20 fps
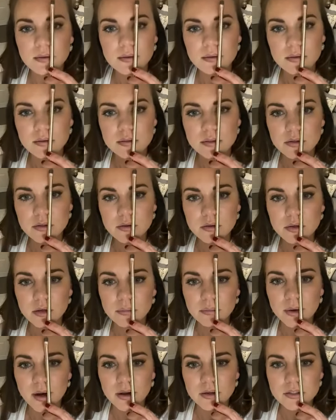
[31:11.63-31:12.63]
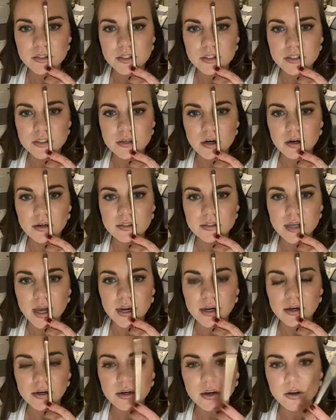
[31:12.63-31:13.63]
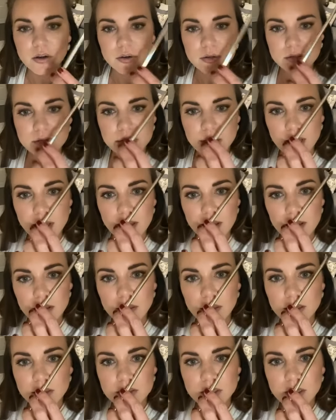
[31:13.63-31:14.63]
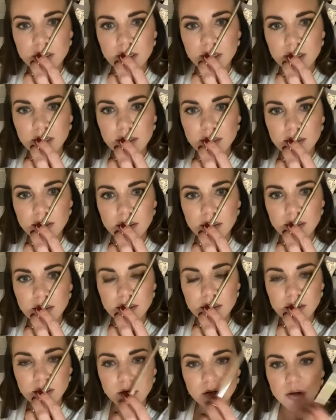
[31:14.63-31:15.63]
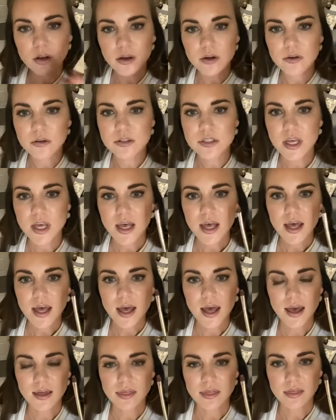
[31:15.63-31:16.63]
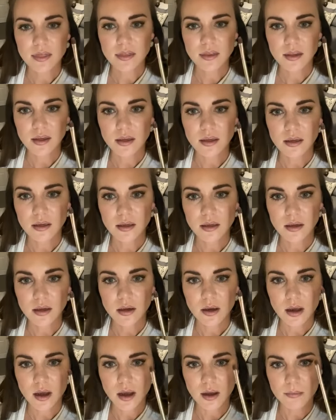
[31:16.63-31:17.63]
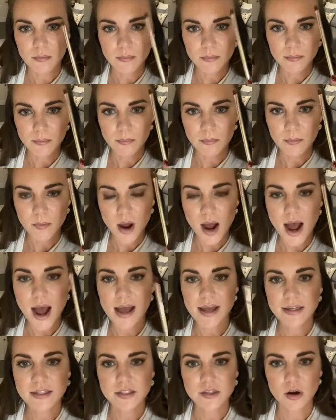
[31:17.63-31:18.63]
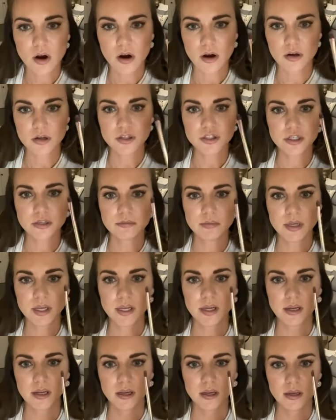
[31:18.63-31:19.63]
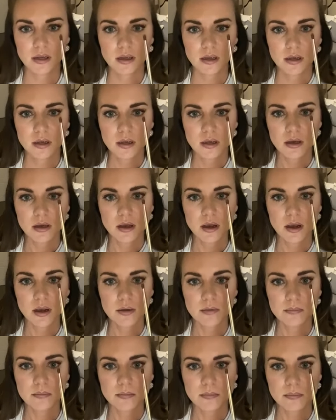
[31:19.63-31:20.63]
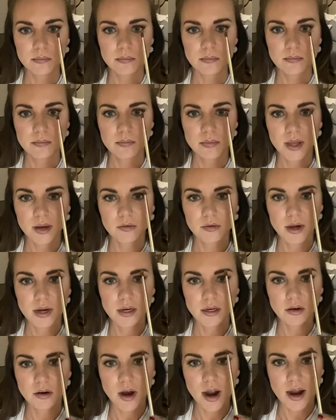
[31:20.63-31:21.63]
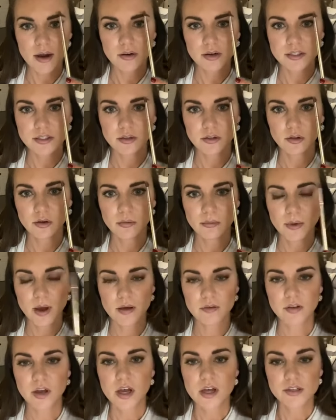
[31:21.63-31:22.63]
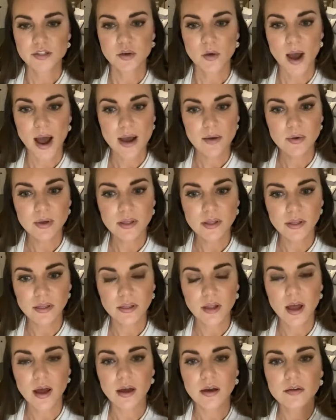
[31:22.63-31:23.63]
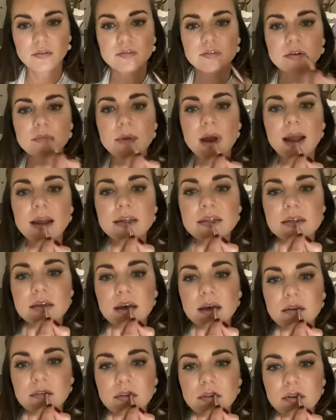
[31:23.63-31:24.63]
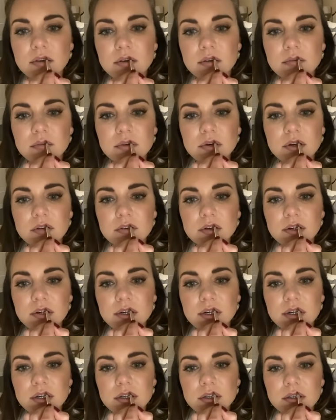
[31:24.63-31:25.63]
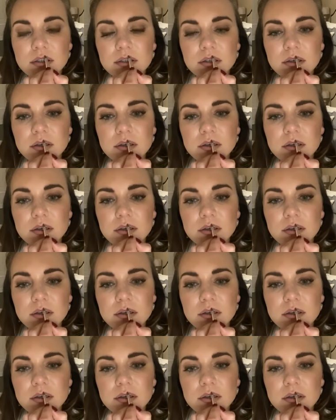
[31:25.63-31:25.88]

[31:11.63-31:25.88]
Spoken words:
so your brow should start side of your nose, they should end at the end of your nose, and the highest arch should be like right at your iris, a little above. So I would love for mine to have a little more of an arch,